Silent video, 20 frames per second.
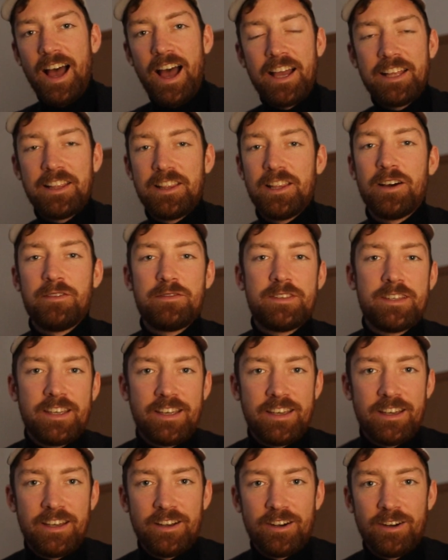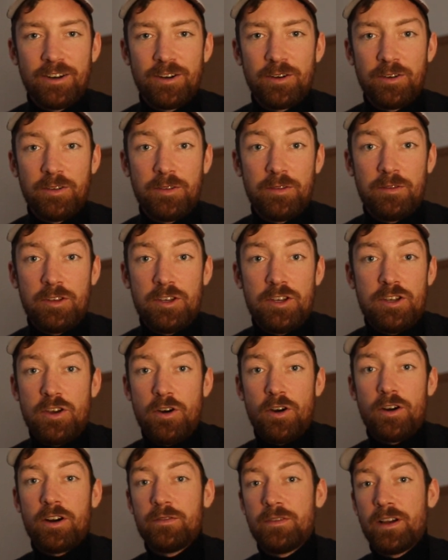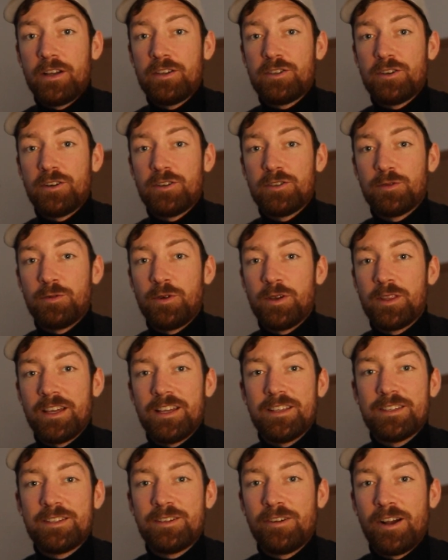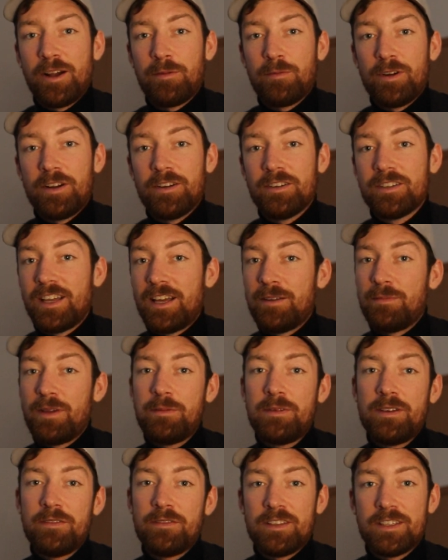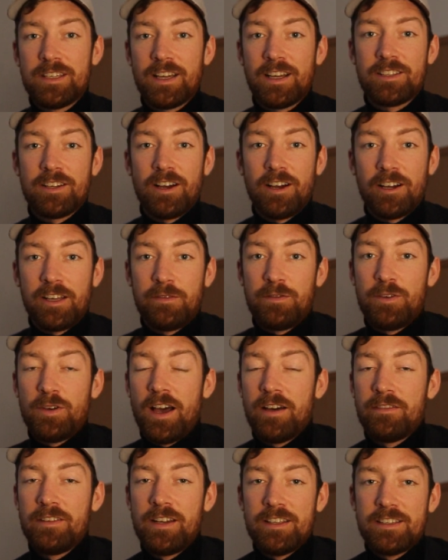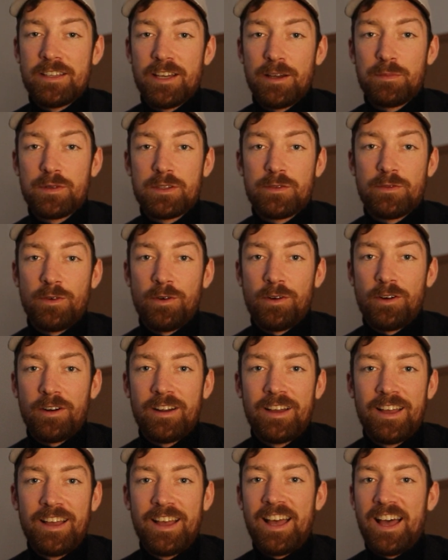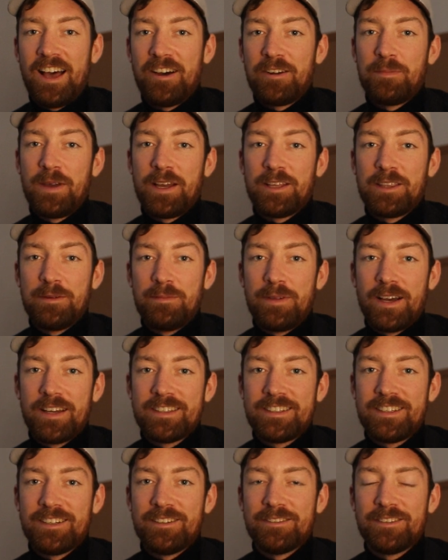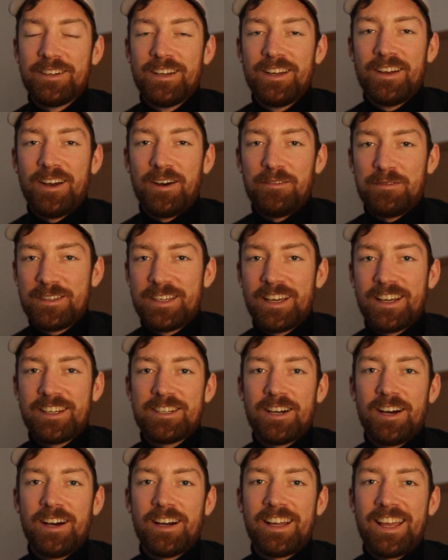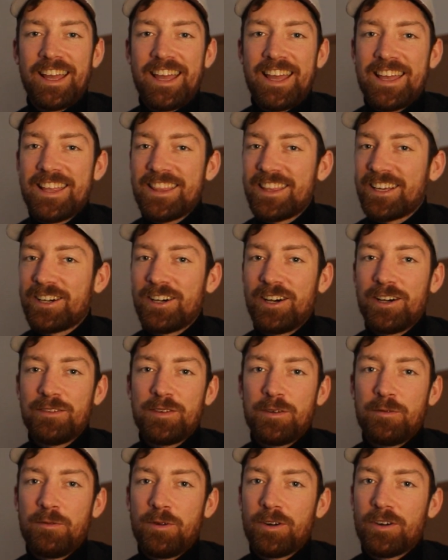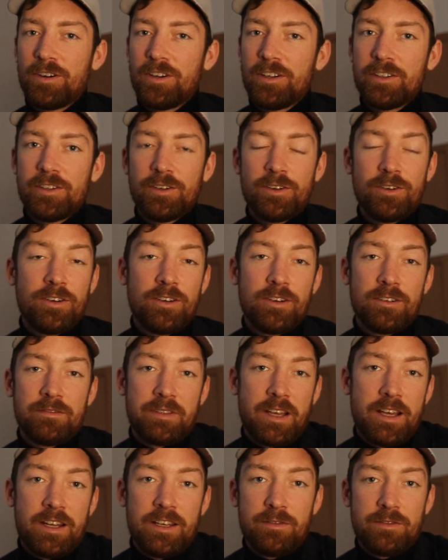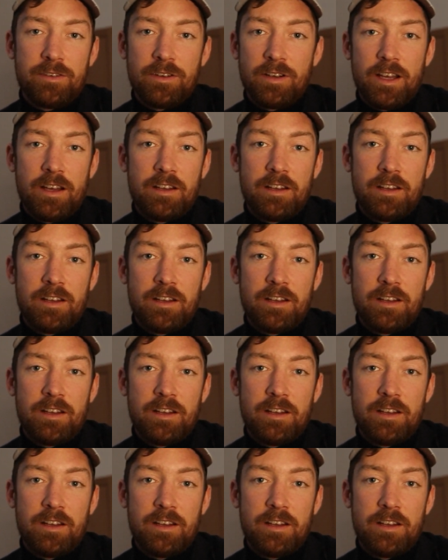I'd love to hear your adventures with Instagram Reels and maybe even TikTok. If you have any tips for how to make the best of TikTok in the coffee world or any of your